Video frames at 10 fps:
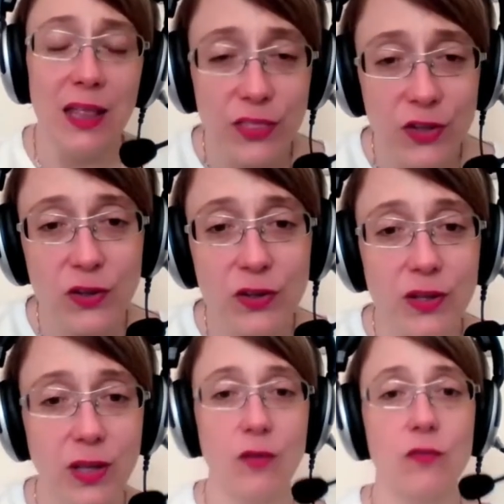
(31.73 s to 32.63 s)

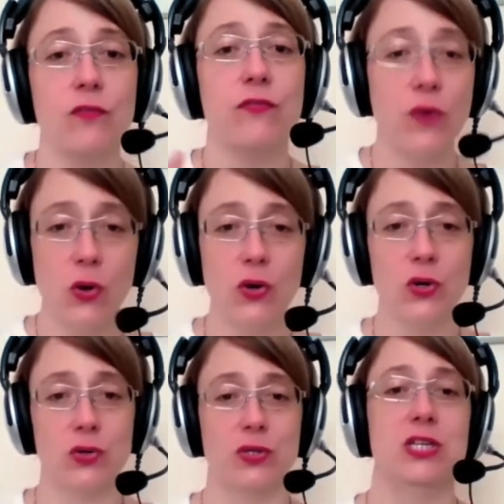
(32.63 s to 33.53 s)
The full
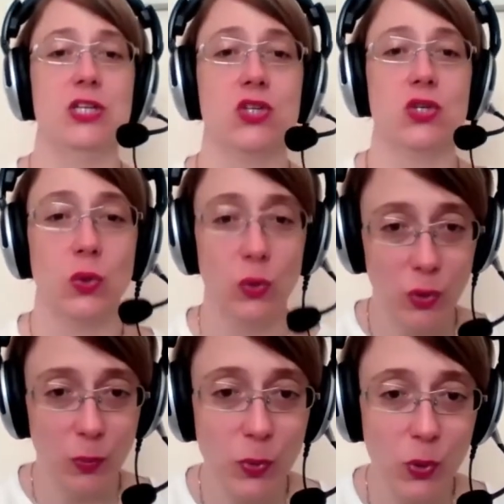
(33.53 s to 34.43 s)
conditional
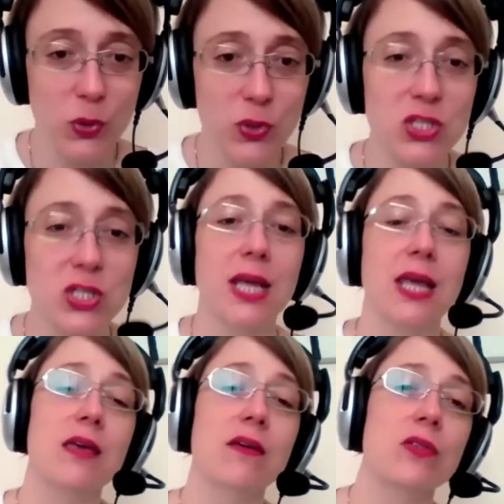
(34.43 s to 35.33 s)
approach,
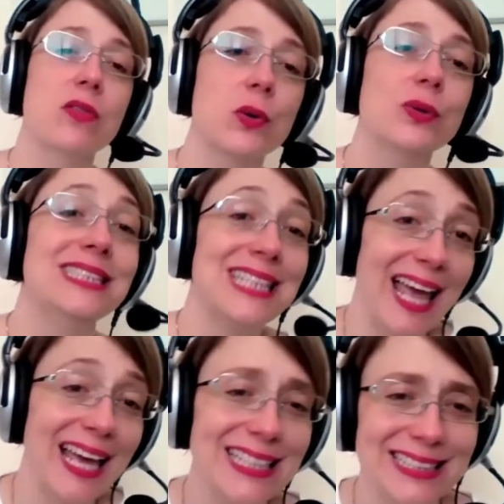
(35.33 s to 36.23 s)
even though
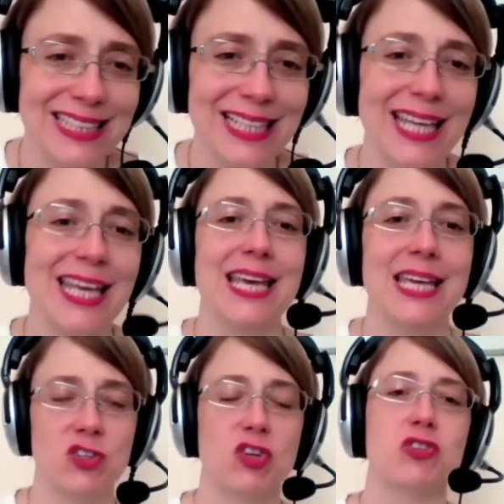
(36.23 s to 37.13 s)
technically
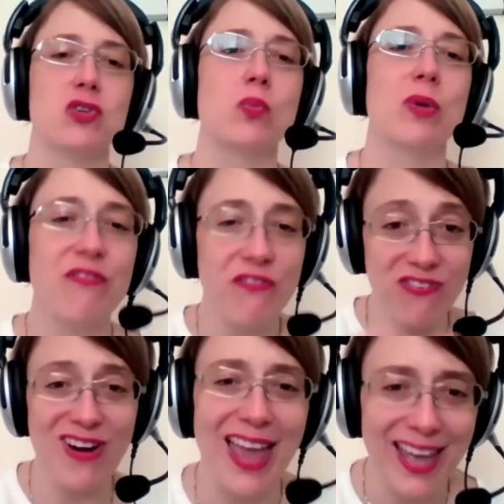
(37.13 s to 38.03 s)
it doesn't
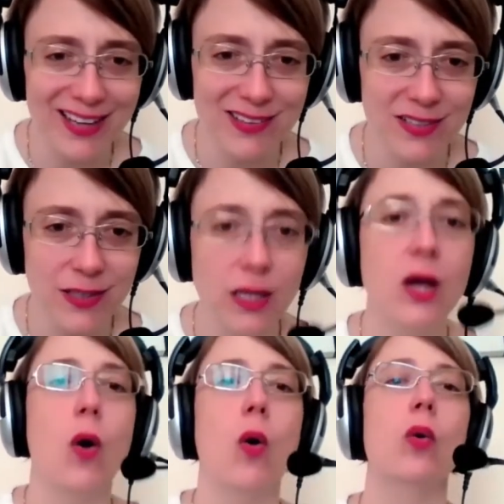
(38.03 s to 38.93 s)
reflect
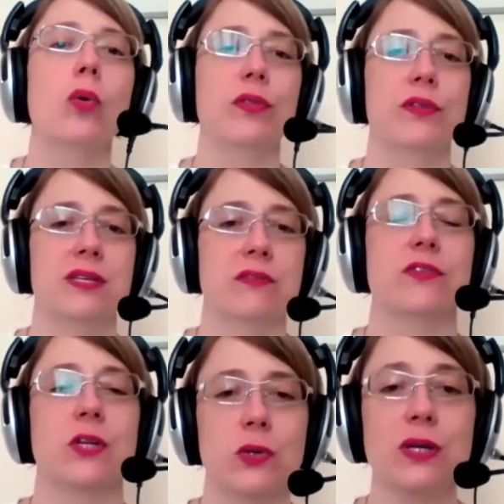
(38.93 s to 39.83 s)
all the
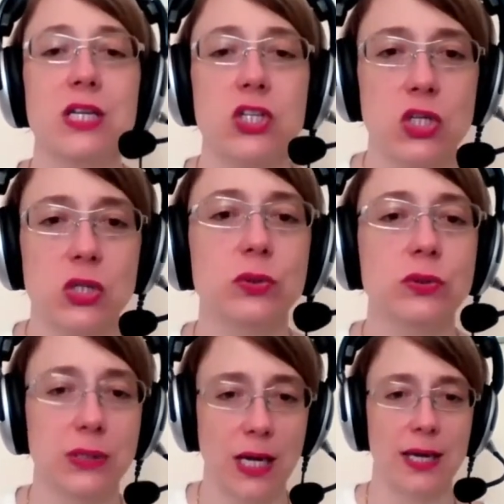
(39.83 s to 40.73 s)
different
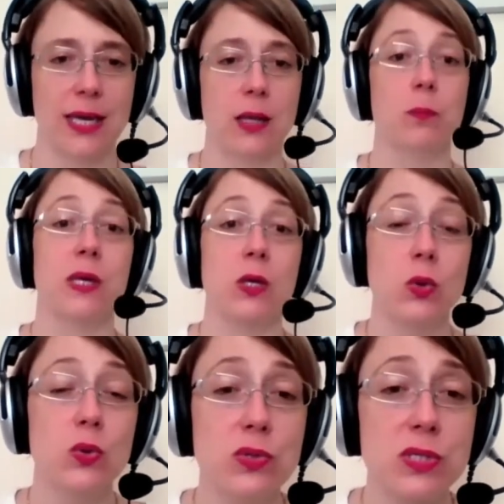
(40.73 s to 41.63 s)
conditionals that can be
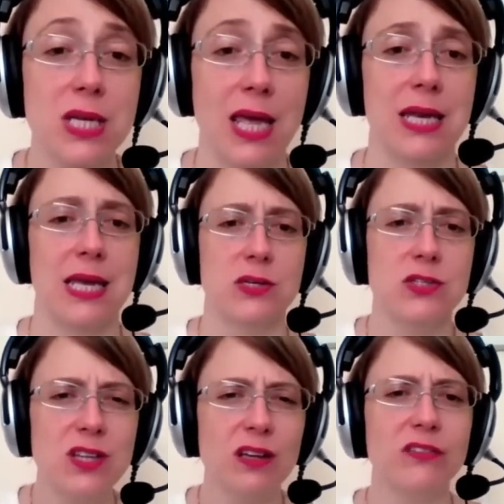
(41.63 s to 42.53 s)
used, and it
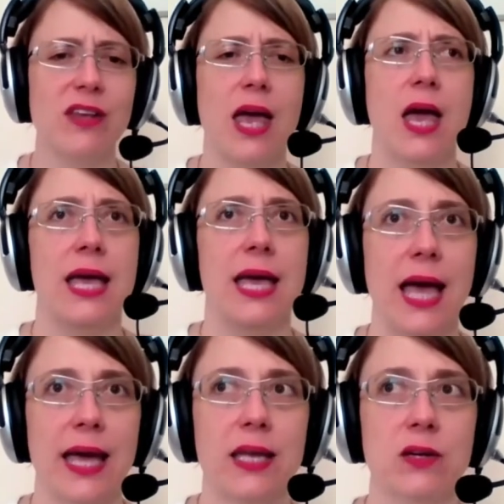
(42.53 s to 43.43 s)
does
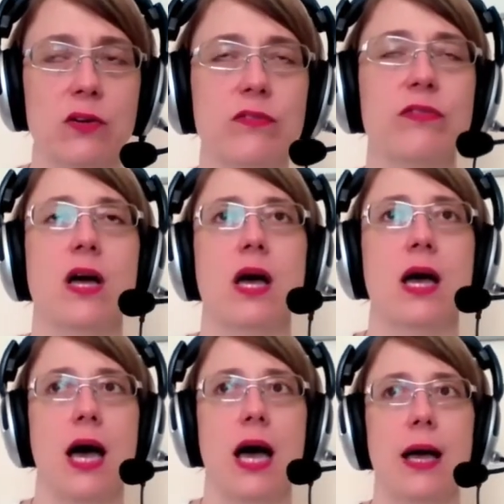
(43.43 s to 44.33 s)
kind of
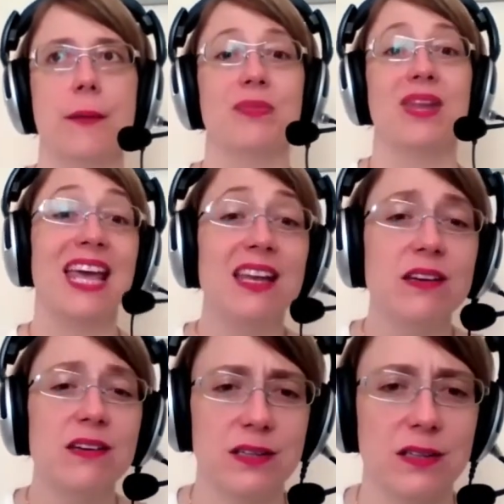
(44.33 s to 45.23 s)

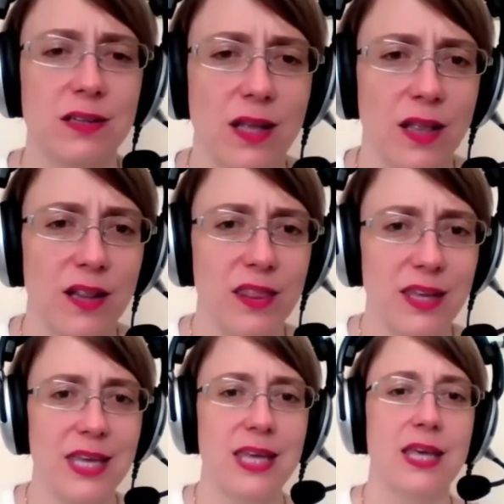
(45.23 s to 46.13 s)
hinder
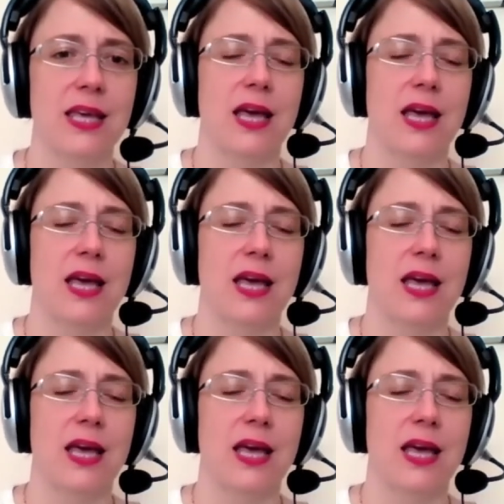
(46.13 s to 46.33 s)
the